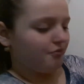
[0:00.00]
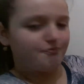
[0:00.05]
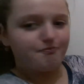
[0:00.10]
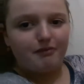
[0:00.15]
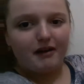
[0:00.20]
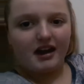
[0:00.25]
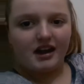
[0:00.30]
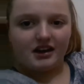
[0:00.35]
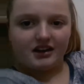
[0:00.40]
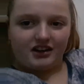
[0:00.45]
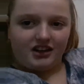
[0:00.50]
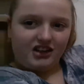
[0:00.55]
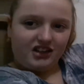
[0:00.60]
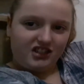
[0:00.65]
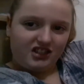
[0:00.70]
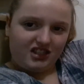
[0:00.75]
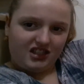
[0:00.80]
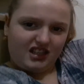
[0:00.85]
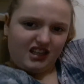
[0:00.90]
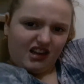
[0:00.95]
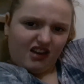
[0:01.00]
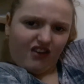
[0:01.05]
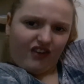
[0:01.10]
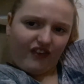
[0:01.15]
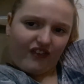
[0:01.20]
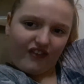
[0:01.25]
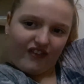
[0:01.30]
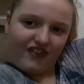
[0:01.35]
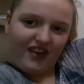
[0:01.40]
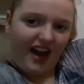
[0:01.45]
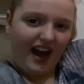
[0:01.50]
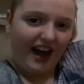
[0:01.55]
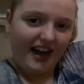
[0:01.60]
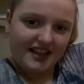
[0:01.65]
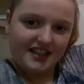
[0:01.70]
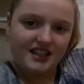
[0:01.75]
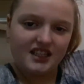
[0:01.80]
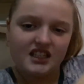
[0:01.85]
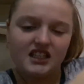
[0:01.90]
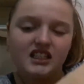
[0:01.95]
Bear, you're too
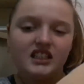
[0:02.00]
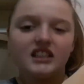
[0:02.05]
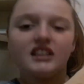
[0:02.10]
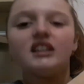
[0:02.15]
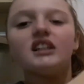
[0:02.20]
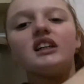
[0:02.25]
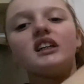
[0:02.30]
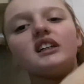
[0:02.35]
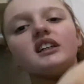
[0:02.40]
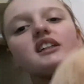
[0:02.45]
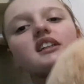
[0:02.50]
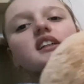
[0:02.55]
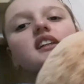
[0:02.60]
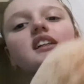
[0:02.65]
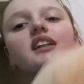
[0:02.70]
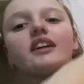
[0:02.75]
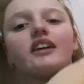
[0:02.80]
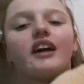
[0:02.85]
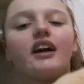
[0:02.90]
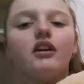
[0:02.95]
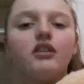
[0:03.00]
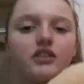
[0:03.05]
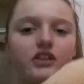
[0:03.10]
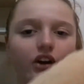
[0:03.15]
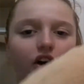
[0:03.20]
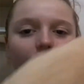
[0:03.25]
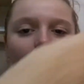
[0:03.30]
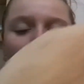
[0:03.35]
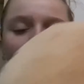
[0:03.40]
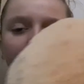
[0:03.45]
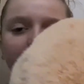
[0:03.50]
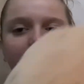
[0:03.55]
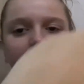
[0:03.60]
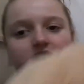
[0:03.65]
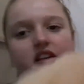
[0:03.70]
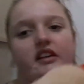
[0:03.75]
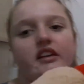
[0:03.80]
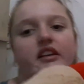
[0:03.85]
fat. Look how tall he